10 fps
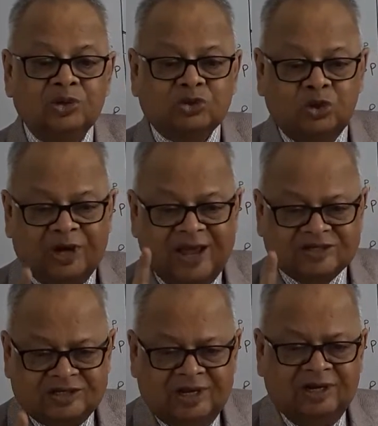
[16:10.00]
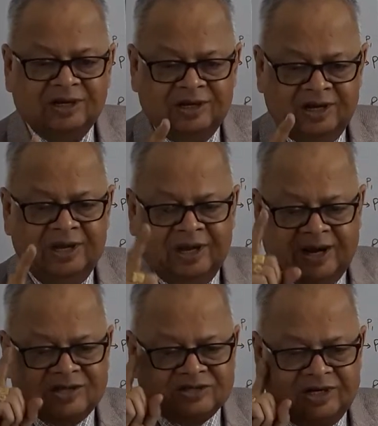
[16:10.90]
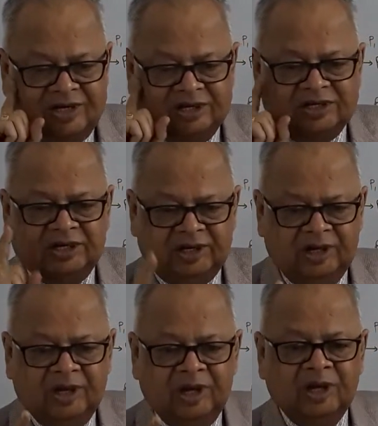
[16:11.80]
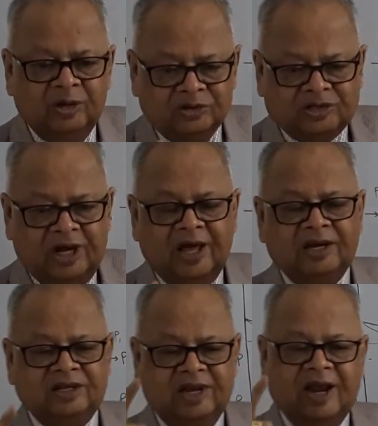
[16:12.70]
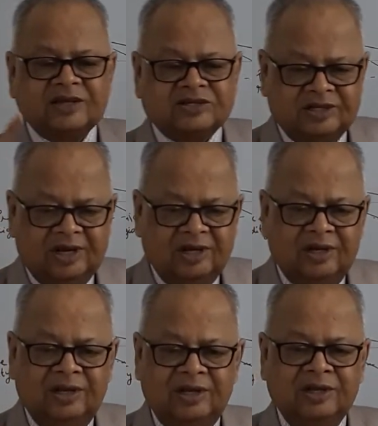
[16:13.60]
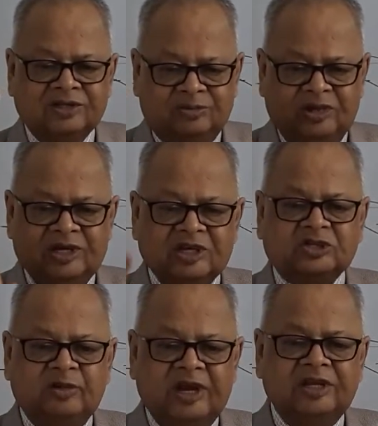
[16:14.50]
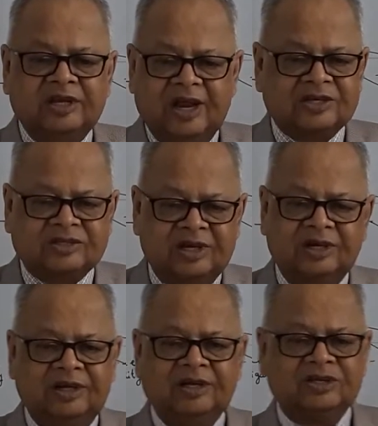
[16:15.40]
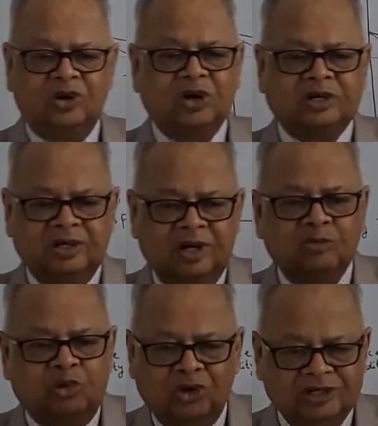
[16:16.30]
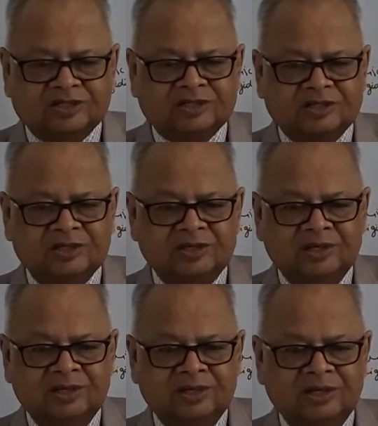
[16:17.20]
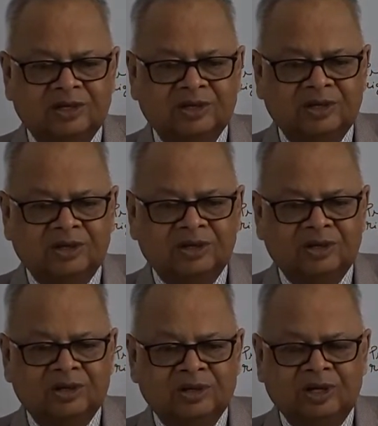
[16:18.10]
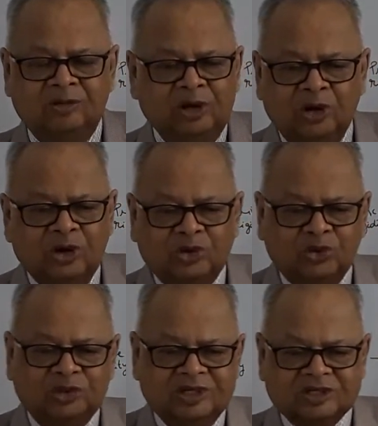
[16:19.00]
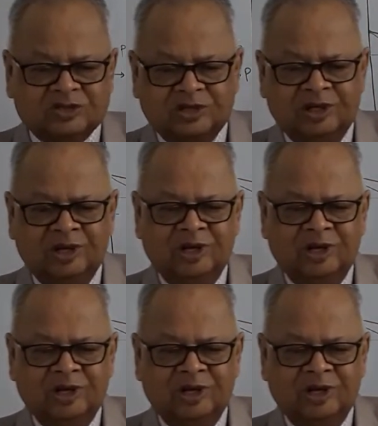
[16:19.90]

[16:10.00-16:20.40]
So rationality, seller is rational, businessman is rational, he is not foolish. He will not do this